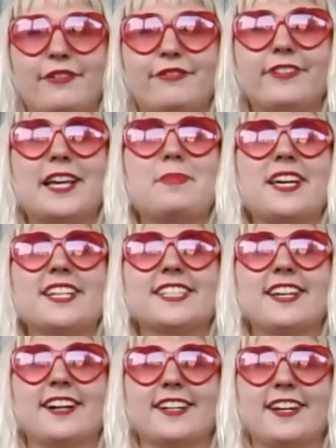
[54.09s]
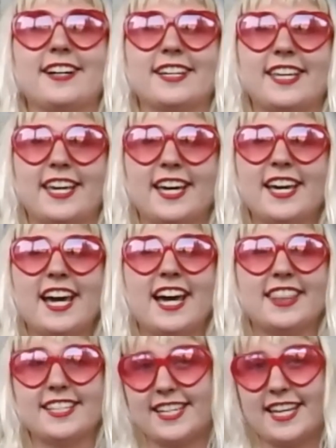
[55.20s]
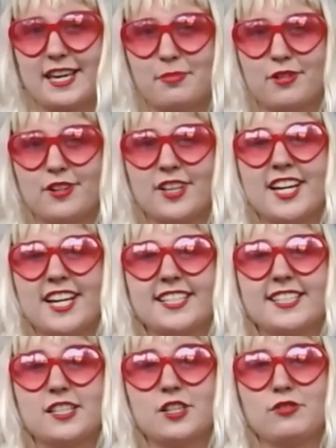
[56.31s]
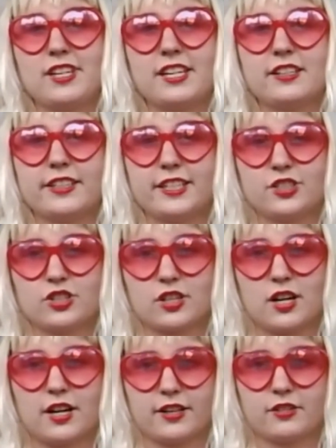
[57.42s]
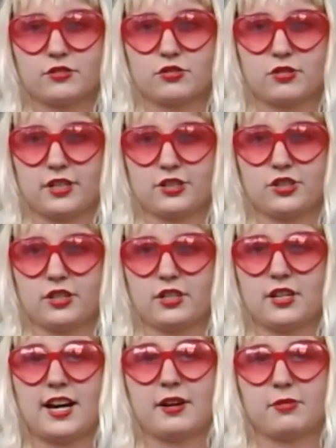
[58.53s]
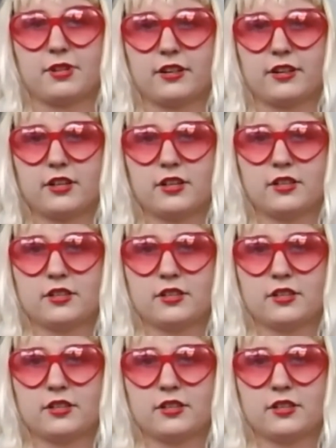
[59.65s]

Flaming saganaki at the table is a uniquely Chicago tradition, I would learn.